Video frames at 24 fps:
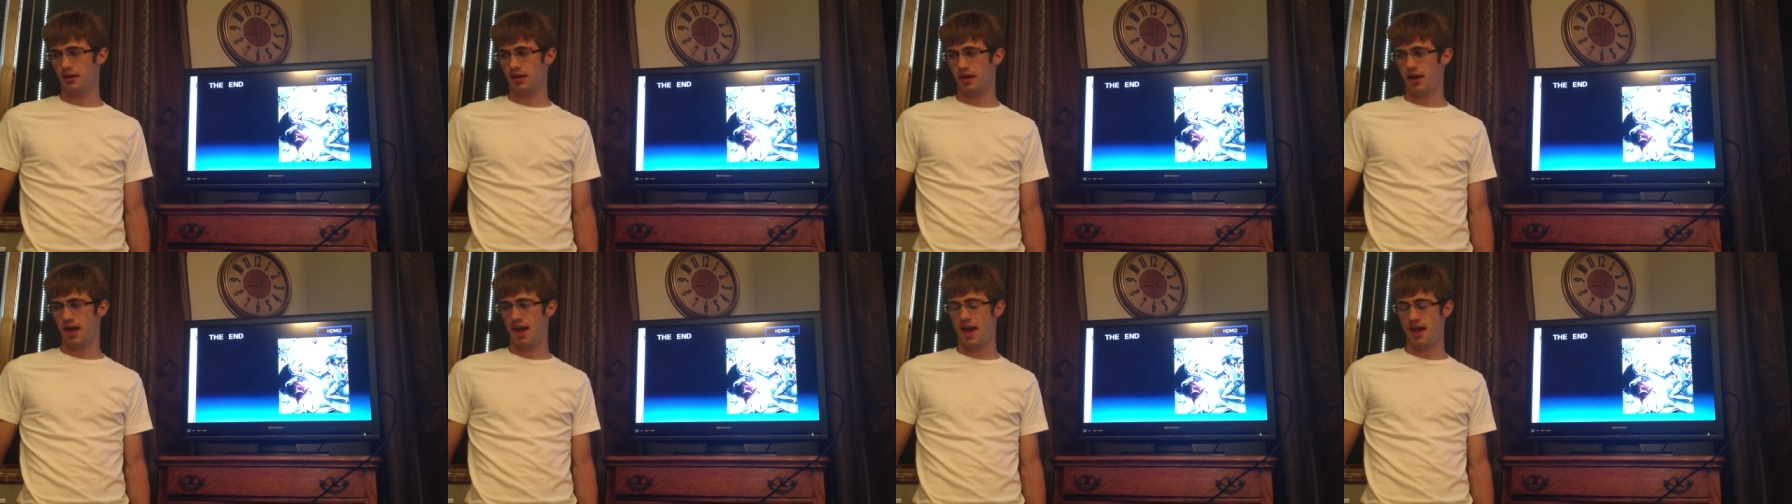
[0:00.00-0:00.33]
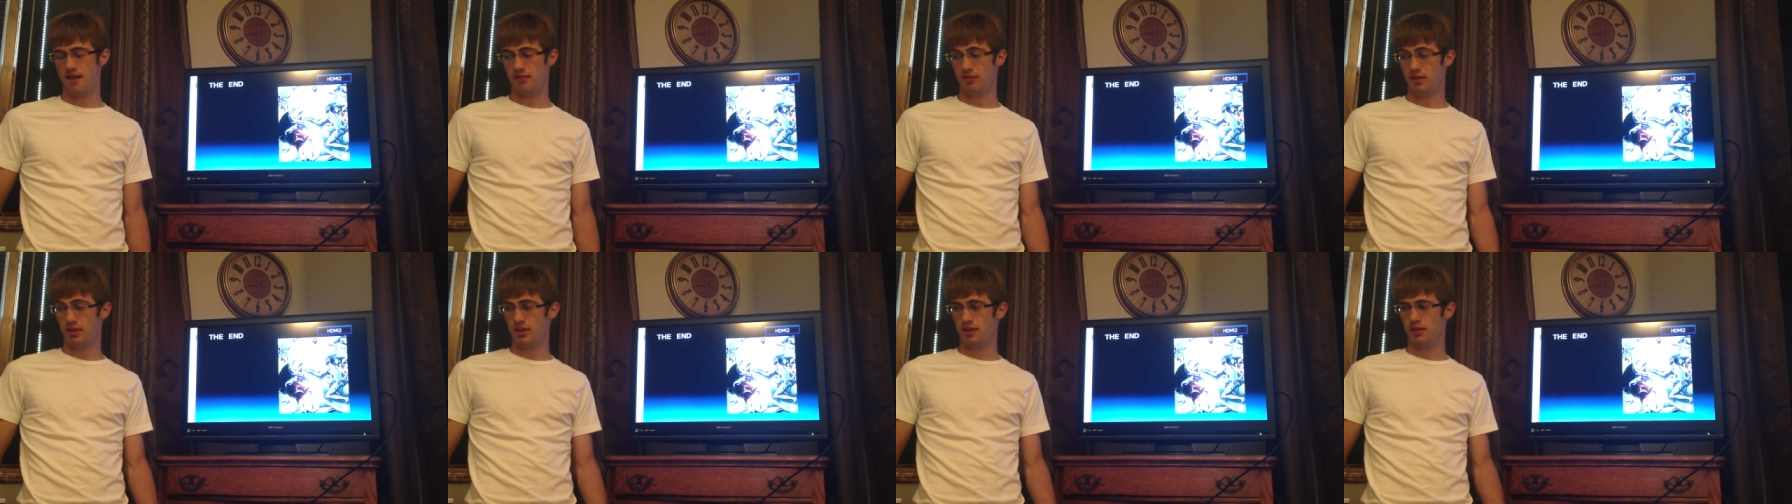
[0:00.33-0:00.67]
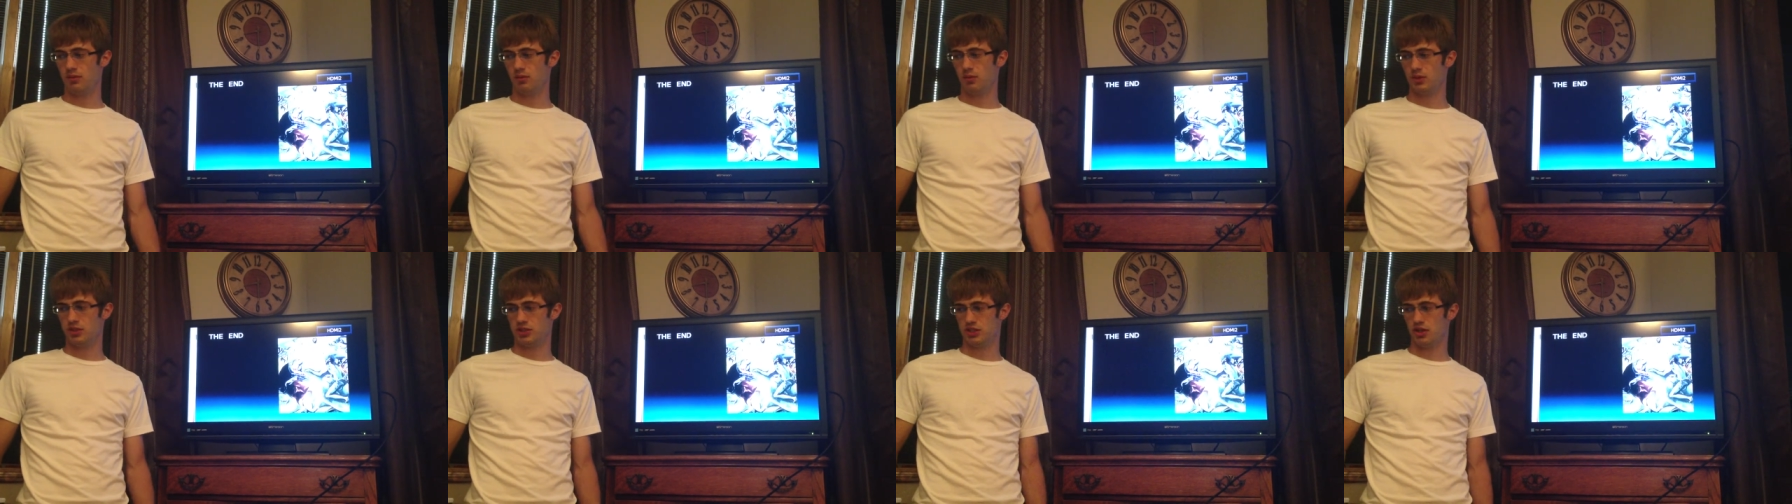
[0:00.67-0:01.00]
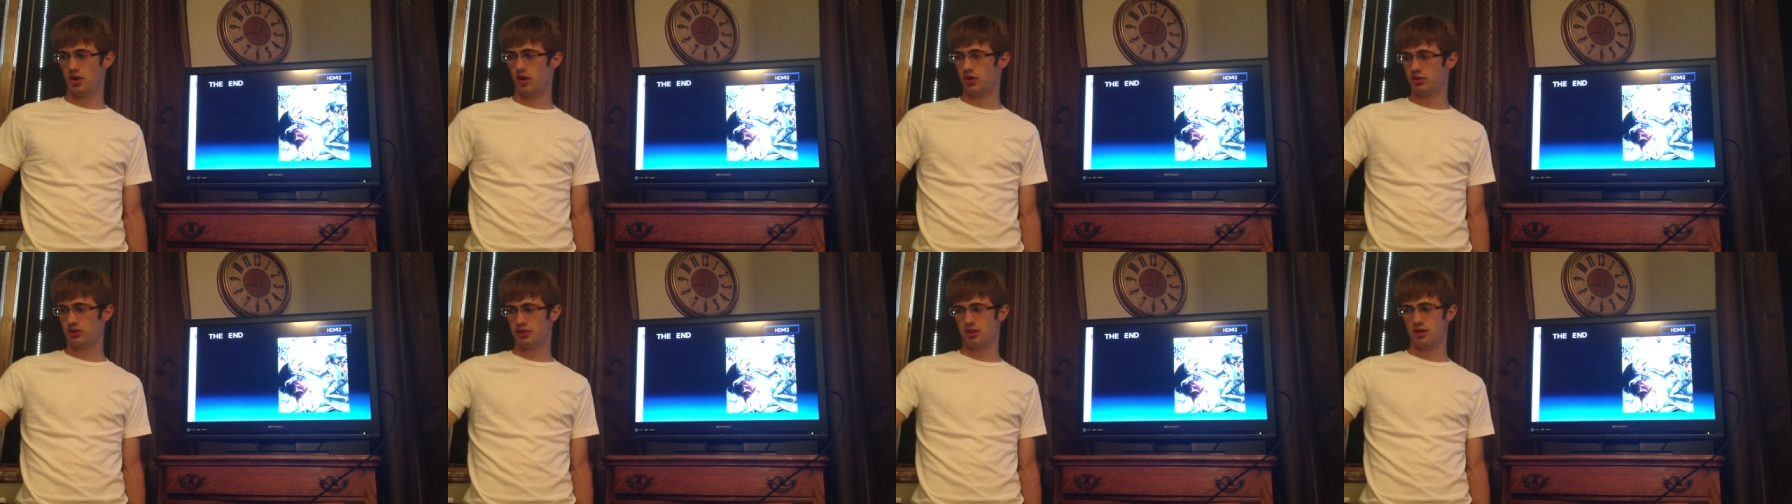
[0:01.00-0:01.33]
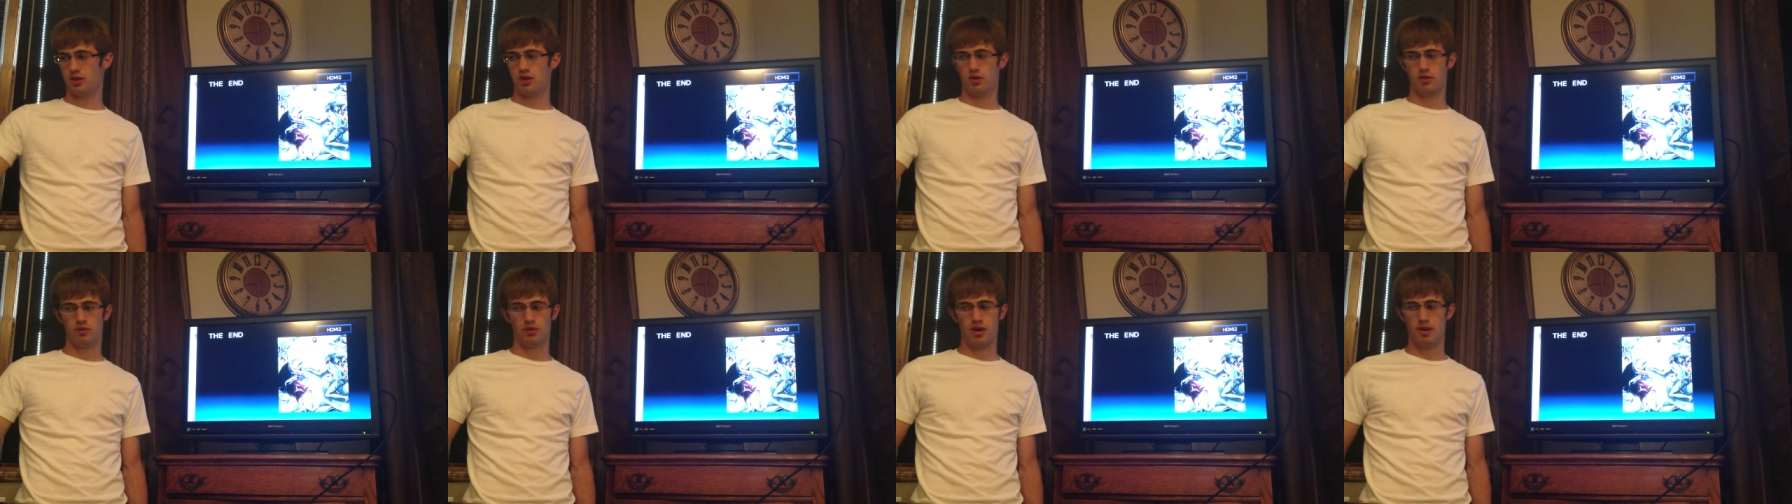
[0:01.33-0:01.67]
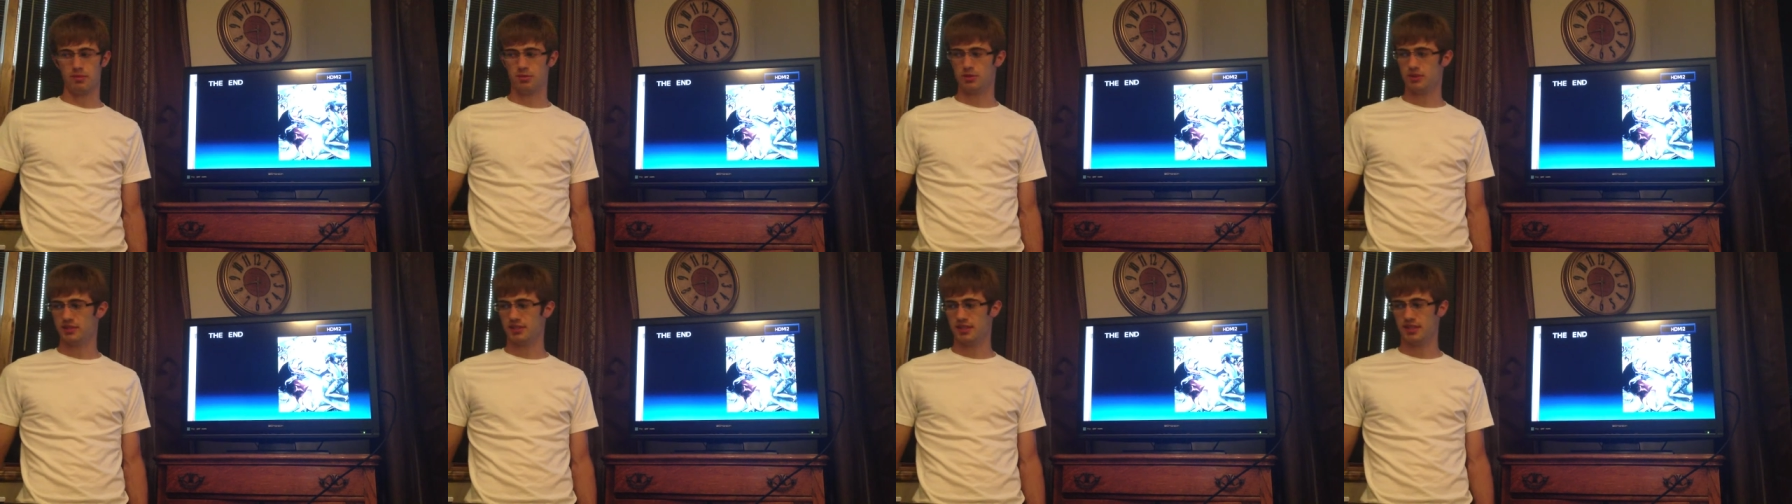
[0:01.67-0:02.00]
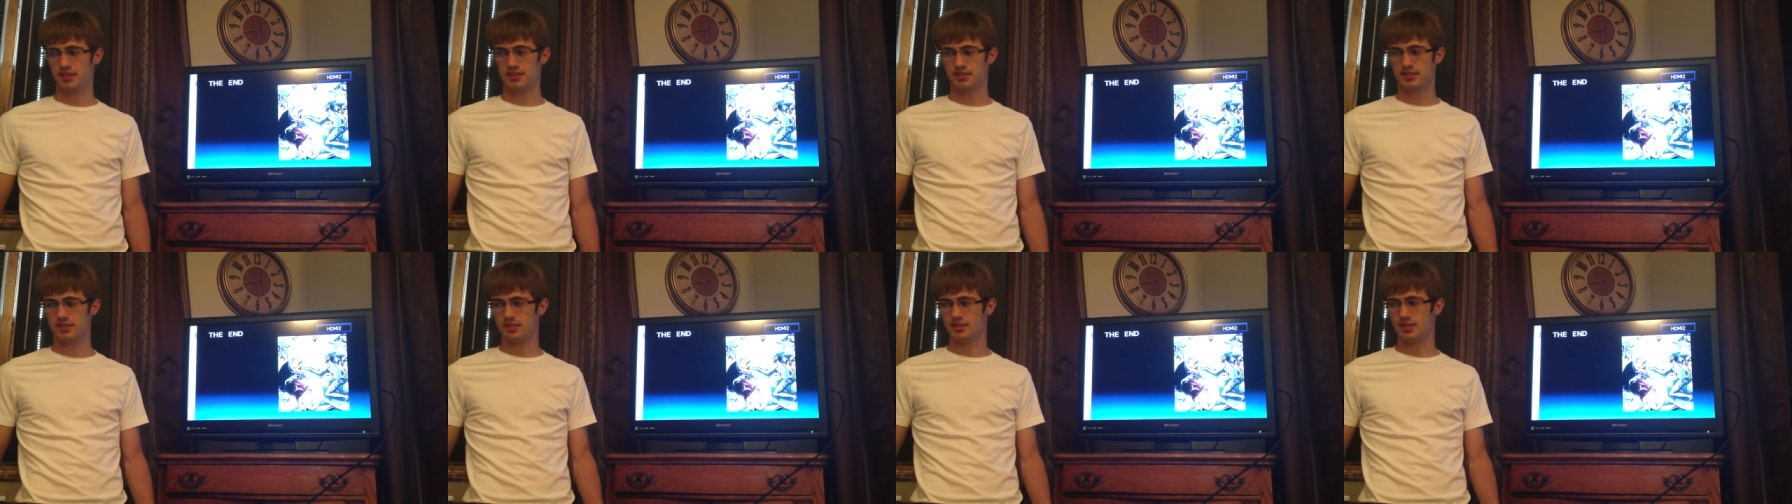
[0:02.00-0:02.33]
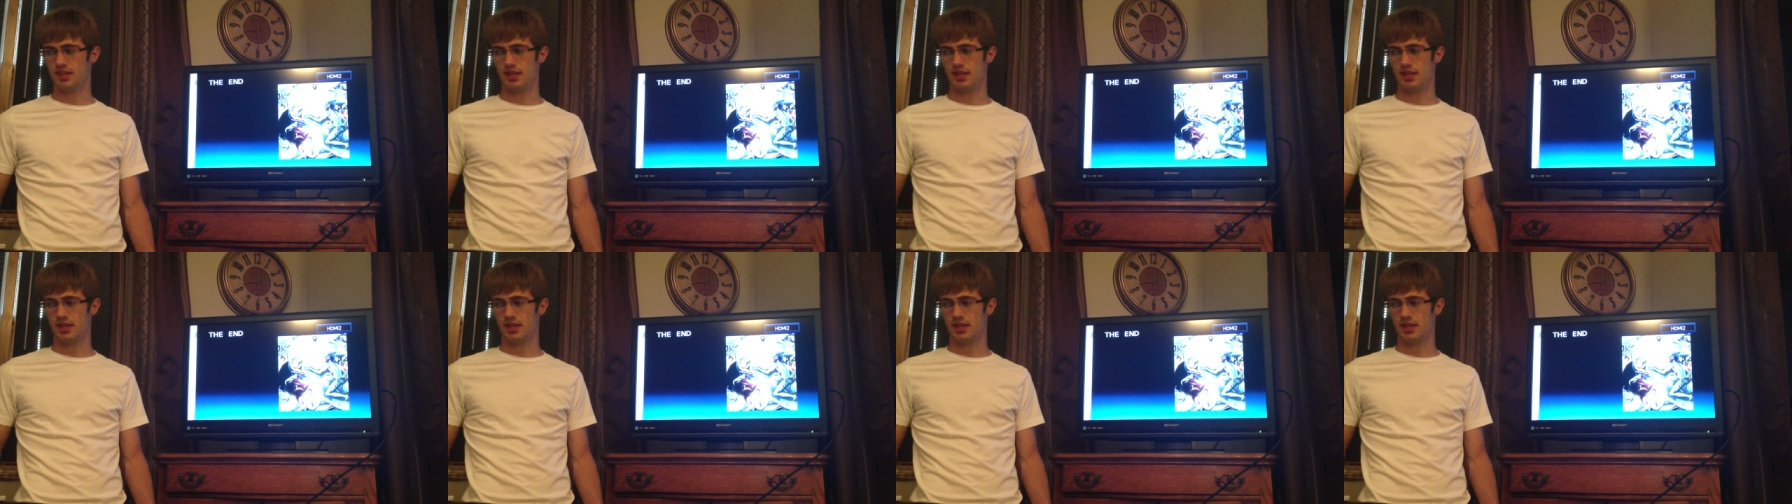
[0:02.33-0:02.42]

heaven, which also represents